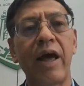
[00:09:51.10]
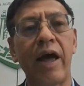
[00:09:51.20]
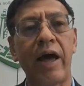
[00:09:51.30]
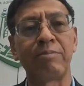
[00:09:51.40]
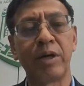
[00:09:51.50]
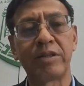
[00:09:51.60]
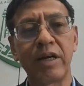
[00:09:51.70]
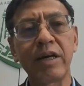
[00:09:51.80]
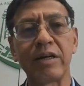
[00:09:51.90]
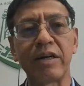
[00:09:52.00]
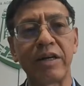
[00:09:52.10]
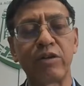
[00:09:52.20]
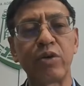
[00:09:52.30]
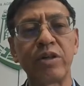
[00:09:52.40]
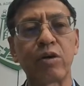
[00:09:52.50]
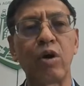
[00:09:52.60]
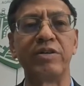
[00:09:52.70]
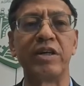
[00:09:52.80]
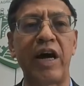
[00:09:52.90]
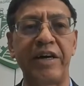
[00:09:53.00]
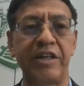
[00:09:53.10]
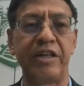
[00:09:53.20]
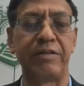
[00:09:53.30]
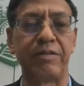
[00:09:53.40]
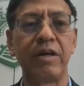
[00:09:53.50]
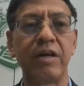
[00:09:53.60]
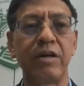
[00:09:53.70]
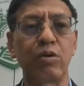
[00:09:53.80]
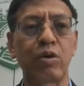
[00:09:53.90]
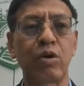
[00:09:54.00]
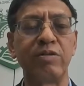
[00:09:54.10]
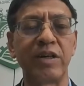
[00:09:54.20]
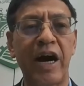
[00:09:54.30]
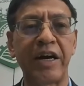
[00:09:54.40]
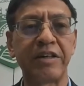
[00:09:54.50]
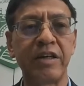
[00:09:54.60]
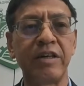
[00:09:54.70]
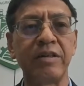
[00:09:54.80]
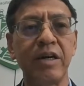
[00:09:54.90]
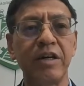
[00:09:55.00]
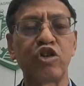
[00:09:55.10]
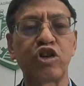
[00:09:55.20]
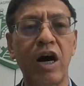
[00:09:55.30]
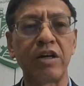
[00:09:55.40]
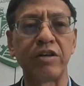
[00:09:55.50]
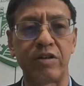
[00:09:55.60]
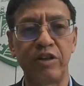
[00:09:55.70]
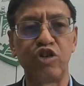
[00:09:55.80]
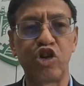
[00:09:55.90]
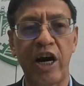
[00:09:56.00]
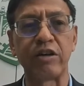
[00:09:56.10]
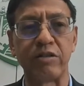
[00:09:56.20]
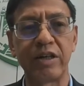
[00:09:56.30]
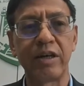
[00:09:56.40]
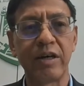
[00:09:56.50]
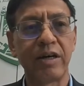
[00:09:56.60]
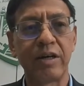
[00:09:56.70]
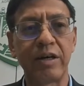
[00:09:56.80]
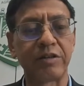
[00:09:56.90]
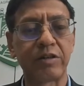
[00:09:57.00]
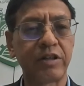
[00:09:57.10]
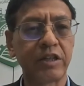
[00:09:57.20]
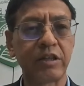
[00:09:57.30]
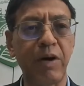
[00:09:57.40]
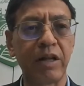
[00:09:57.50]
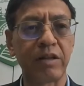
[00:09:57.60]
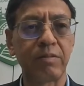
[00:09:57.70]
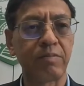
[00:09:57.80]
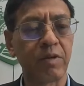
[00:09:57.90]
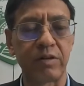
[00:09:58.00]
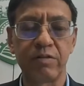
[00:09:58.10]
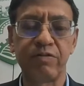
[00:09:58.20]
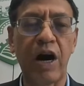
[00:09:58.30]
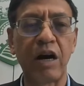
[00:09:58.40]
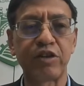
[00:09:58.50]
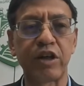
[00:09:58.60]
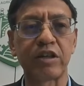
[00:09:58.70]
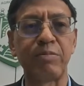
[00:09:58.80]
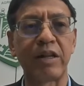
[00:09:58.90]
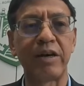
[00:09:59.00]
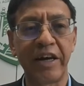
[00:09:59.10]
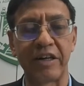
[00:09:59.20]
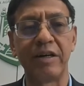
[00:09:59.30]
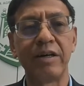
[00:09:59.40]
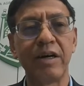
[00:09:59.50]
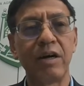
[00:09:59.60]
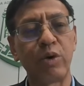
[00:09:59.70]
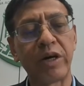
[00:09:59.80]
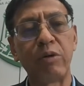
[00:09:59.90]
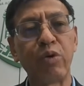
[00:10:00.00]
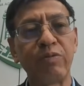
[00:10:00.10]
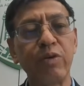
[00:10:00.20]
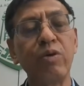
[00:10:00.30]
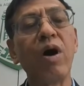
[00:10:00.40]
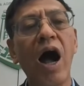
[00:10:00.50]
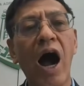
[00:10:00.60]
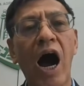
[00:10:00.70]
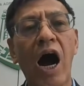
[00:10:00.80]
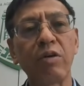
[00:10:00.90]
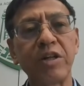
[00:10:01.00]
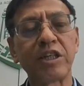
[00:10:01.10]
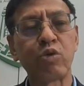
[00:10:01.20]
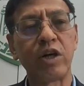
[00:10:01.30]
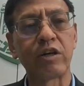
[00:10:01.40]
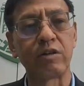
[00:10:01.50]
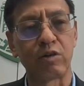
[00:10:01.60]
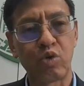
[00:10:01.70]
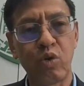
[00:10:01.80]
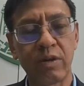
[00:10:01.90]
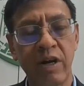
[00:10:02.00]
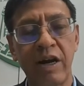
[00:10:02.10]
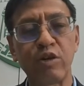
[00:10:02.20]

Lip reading: and particularly during the COVID-19. So COVID-19 started in January. Now 6 months, 5-6 months later, we can review how these critical 10